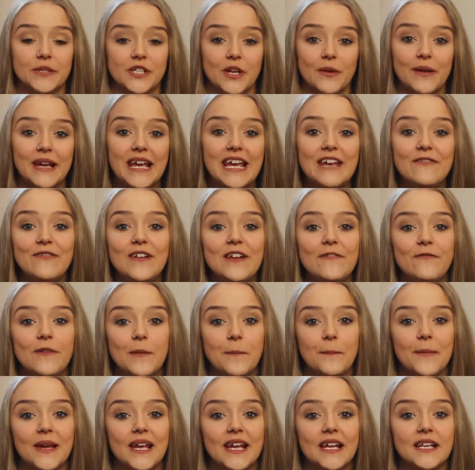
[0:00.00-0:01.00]
So even if
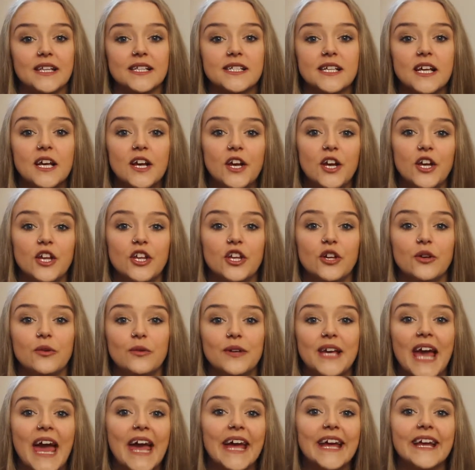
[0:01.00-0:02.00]
it means you
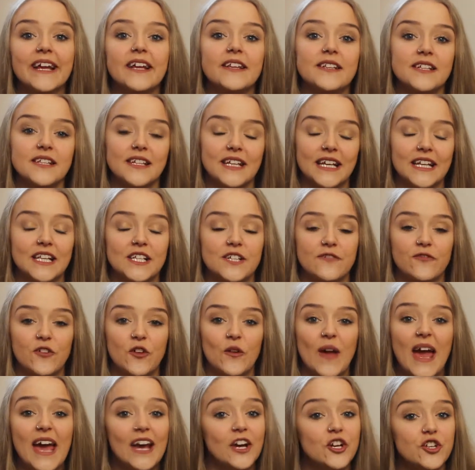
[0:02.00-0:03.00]
getting to the
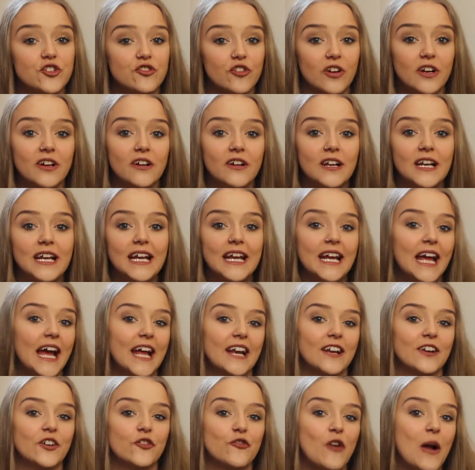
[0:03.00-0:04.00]
interview extra early
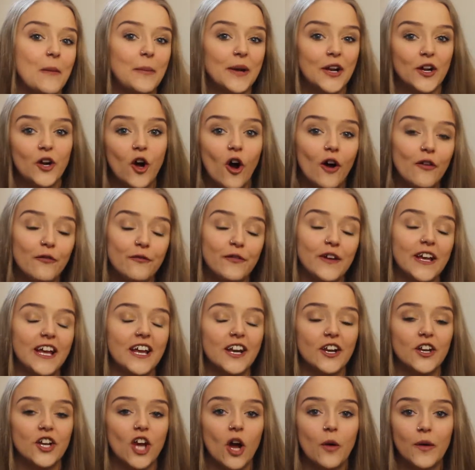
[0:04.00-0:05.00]
and grabbing a coffee
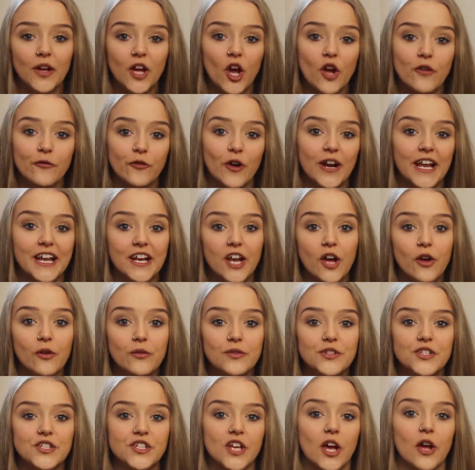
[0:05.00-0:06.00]
and going over any
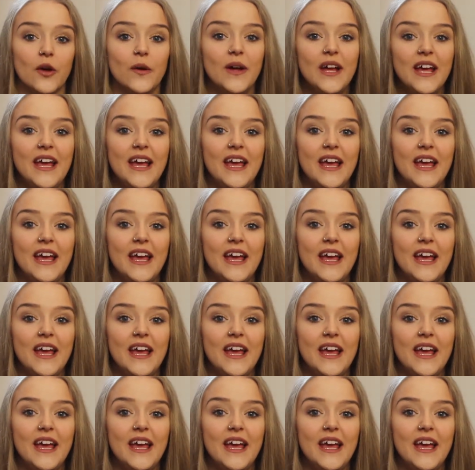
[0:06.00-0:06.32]
notes, so